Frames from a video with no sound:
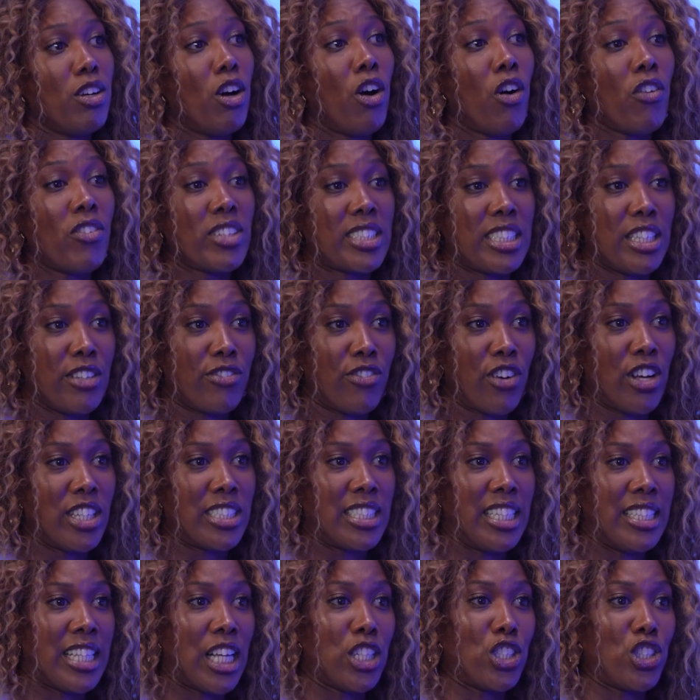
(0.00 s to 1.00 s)
Obviously,
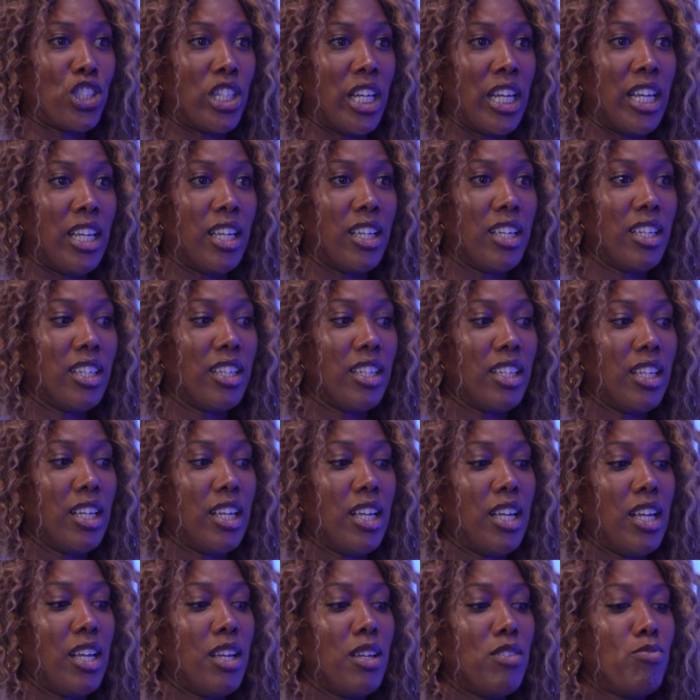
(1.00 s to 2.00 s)
firstly, that she
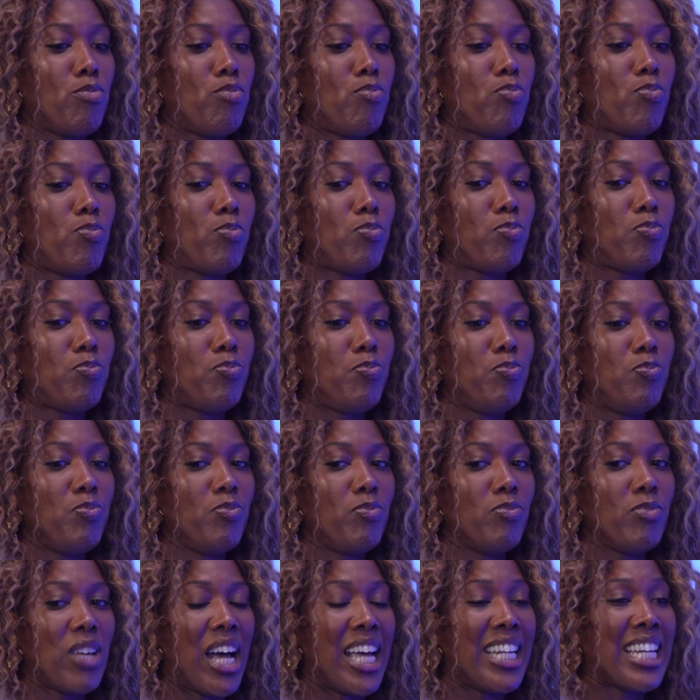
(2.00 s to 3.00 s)

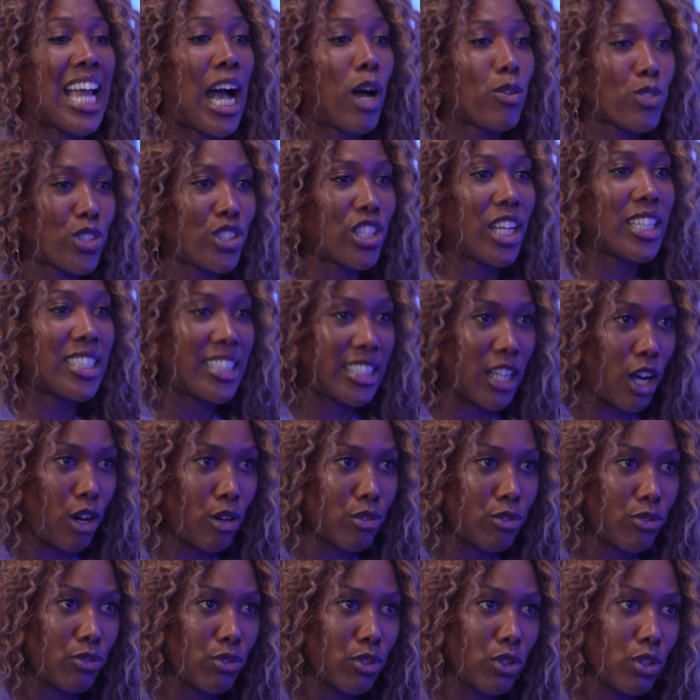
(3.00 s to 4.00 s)
announced
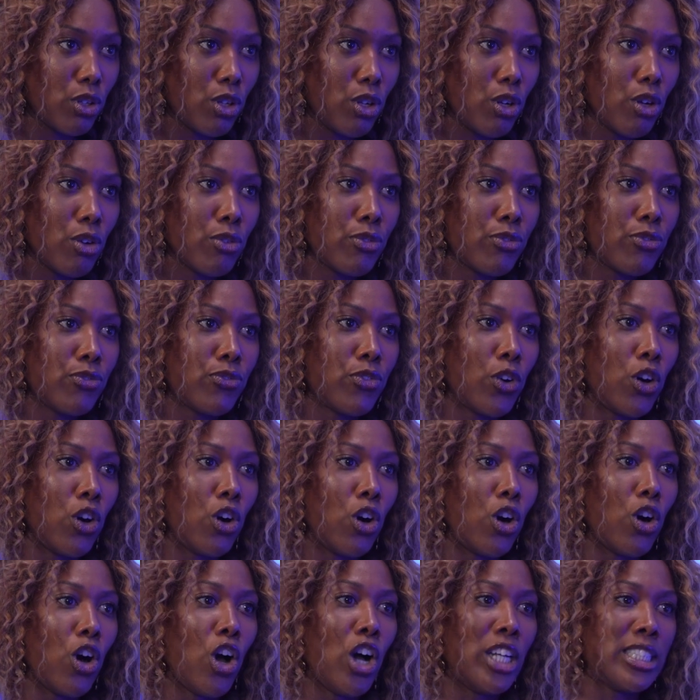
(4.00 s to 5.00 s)
herself
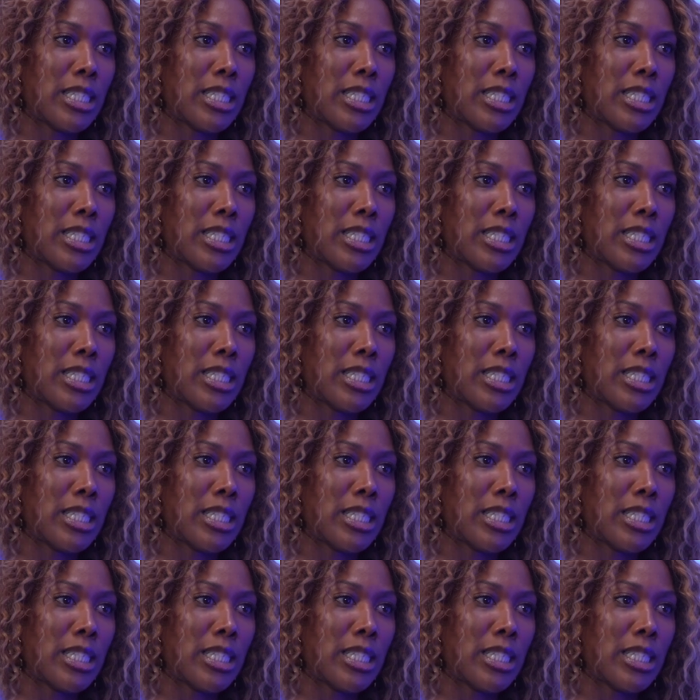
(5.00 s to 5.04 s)
for her